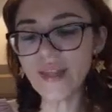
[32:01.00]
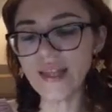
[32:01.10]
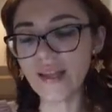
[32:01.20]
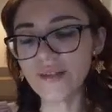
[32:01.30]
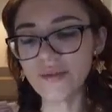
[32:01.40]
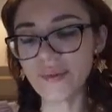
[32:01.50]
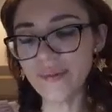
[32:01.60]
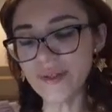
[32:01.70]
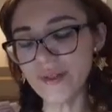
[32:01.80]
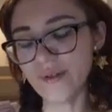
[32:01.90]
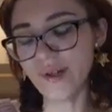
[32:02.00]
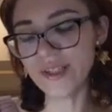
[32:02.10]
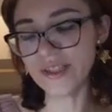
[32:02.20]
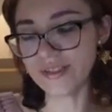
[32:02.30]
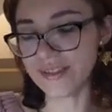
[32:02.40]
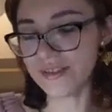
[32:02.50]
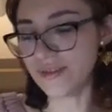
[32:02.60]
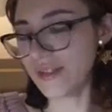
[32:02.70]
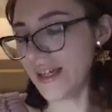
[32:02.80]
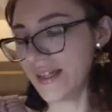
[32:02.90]
A lot of people who are watching this
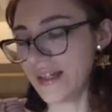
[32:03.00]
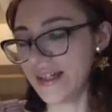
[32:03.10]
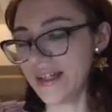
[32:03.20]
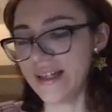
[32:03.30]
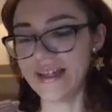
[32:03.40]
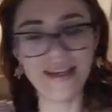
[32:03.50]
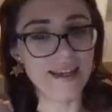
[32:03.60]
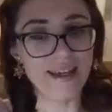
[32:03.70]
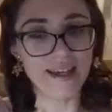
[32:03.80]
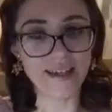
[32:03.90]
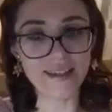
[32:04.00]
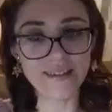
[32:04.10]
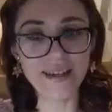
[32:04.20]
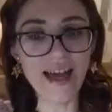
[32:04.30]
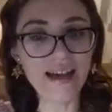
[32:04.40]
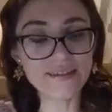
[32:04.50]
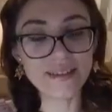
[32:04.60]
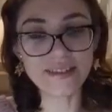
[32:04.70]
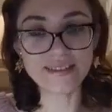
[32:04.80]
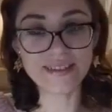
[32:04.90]
today gonna have
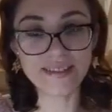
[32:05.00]
it